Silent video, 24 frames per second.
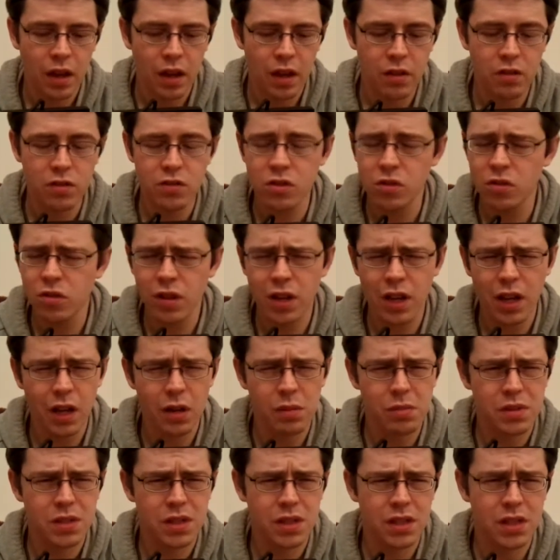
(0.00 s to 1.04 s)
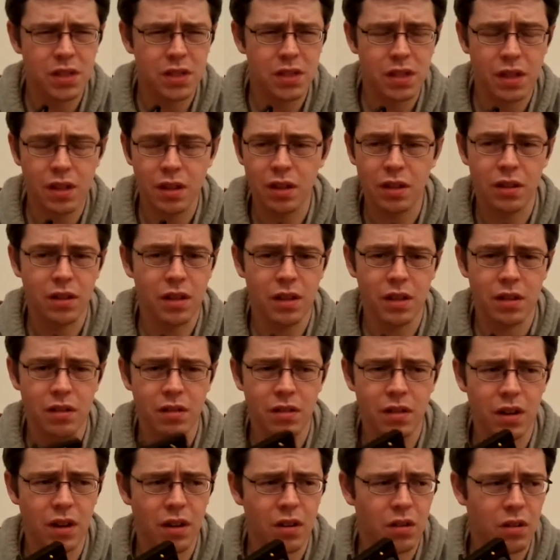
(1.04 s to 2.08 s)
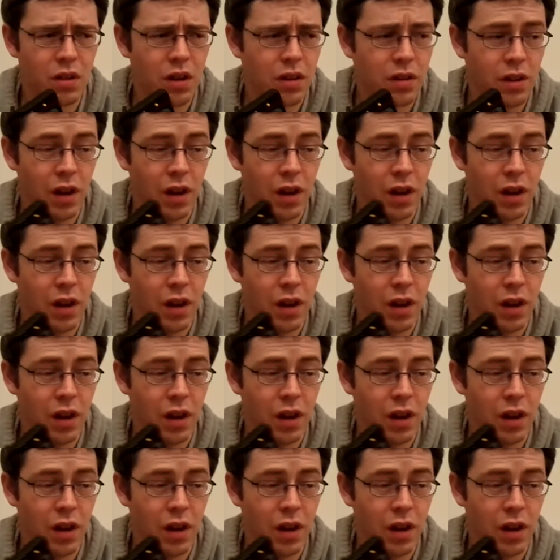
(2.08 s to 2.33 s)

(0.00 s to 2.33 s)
And there's other games that are,